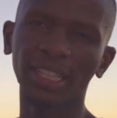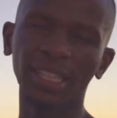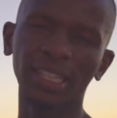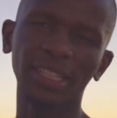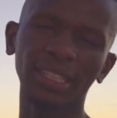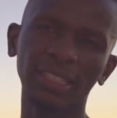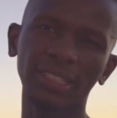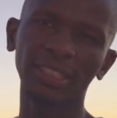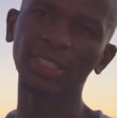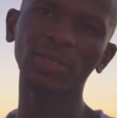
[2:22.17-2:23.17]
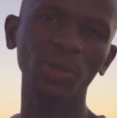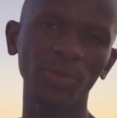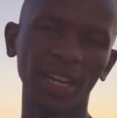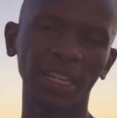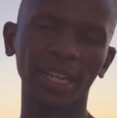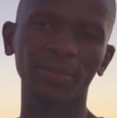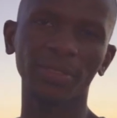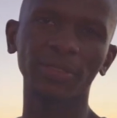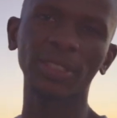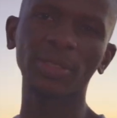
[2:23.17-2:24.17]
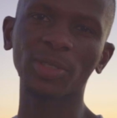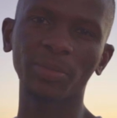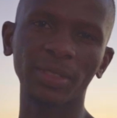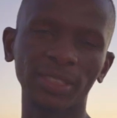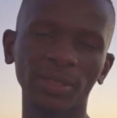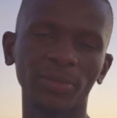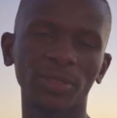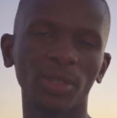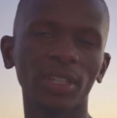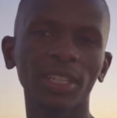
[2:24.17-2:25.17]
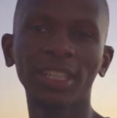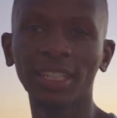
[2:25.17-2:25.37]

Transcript: and just over 150 Newton meters of torque.